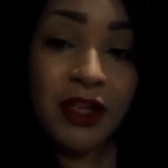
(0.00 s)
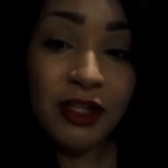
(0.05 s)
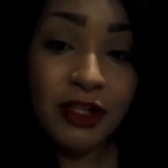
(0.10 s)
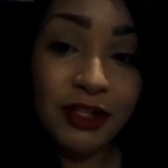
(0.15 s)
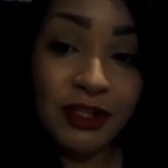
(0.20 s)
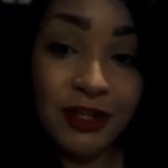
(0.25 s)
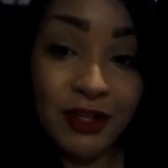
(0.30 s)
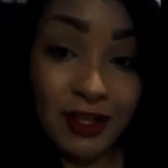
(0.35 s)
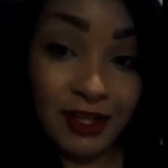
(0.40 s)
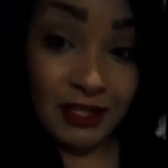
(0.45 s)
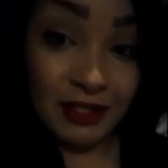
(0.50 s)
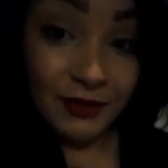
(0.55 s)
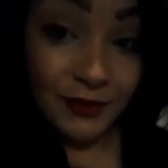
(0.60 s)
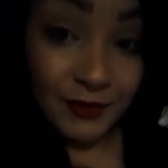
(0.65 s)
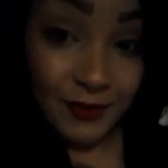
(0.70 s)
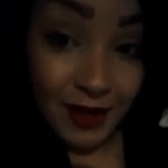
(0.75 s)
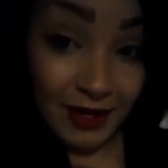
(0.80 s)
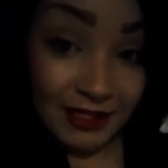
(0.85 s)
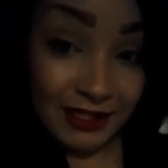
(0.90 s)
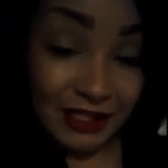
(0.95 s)
So thanks
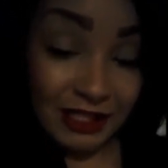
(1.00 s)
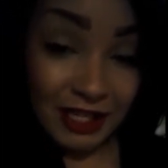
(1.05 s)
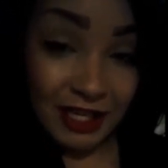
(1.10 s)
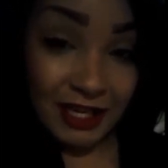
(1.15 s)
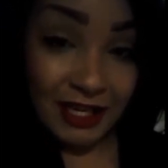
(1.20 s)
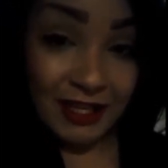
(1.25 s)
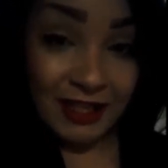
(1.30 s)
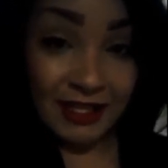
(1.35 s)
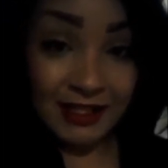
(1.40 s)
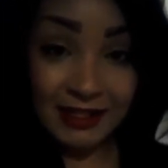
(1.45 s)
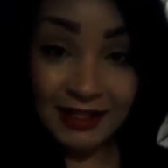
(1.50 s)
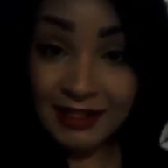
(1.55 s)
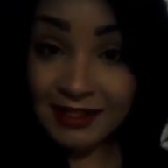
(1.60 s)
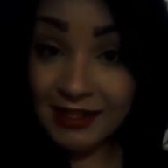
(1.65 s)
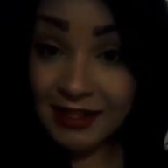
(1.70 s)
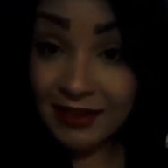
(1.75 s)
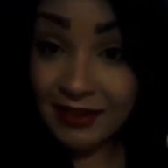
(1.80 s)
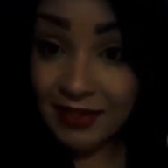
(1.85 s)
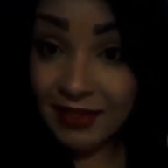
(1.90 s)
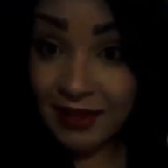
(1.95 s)
for watching. This
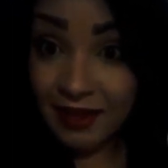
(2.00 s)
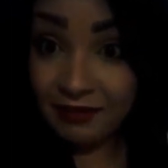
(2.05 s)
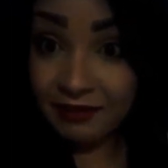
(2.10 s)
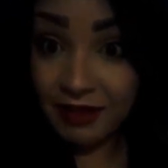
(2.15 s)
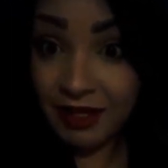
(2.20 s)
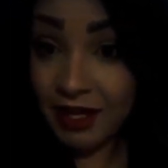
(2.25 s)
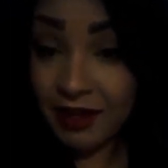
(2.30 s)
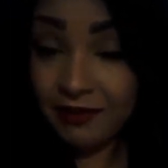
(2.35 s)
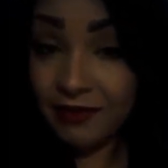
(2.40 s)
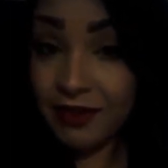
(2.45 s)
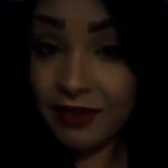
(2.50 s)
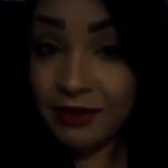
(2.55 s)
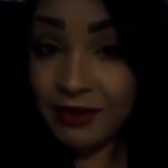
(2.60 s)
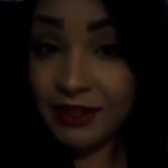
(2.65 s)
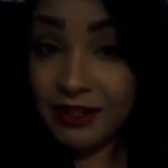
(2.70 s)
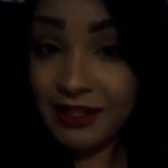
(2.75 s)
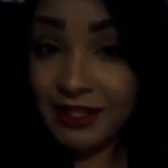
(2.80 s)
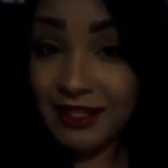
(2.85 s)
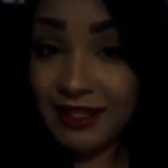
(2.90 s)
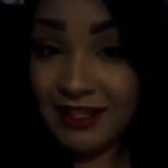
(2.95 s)
is Lovely
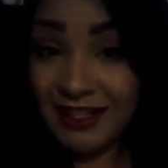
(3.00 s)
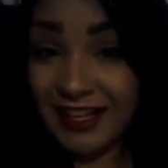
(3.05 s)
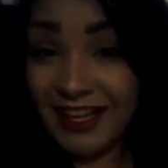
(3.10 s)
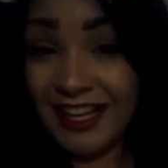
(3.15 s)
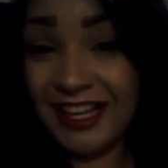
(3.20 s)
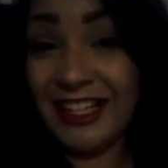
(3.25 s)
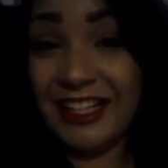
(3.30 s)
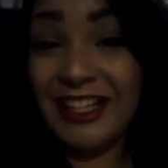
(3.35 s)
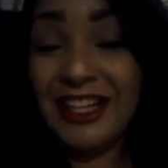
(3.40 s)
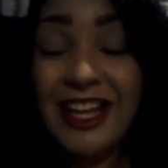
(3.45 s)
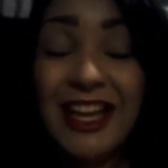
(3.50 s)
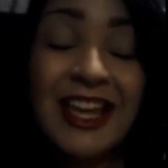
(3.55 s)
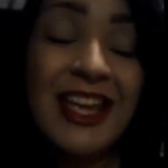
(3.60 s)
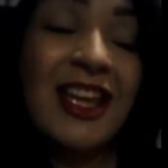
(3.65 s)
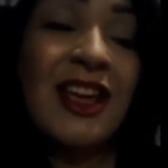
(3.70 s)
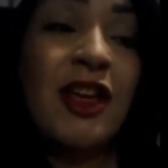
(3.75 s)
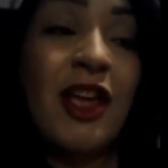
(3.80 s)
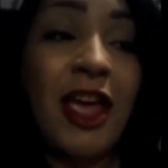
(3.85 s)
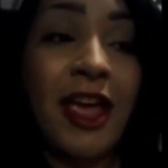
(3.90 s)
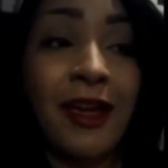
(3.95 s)
Evolution,
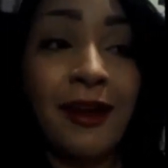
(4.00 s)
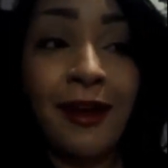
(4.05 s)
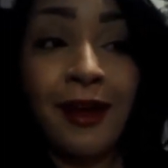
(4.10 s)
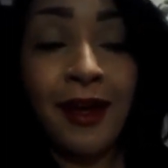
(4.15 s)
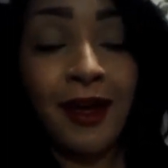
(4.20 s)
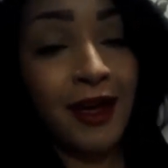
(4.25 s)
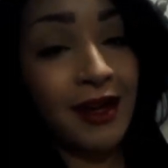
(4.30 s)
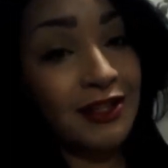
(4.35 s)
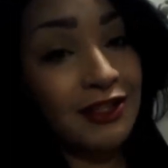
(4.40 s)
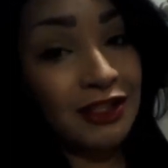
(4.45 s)
aka